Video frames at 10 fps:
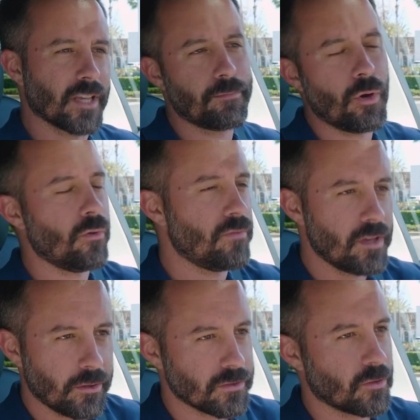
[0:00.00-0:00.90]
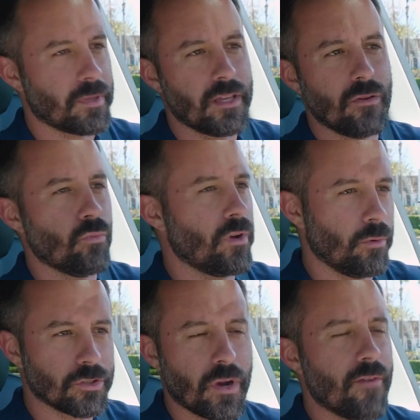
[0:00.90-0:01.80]
Like both vehicles will be rear
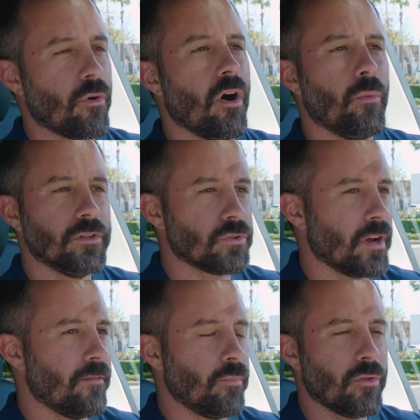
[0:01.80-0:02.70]
wheel drive or all wheel drive.